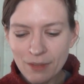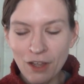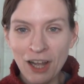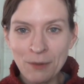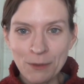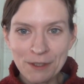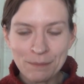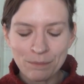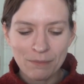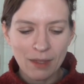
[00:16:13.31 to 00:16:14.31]
onward.
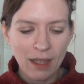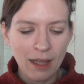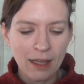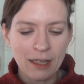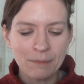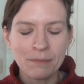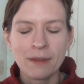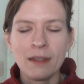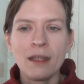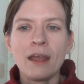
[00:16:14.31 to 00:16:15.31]

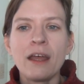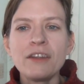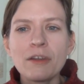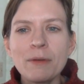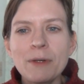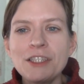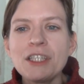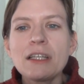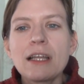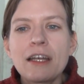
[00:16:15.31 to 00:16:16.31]
So I've been
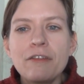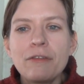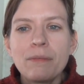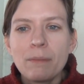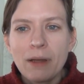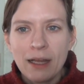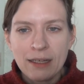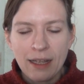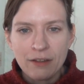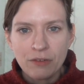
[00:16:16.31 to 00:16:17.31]
watching a lot of
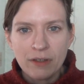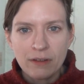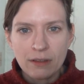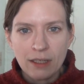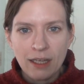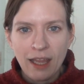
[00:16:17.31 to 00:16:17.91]
podcasts recently,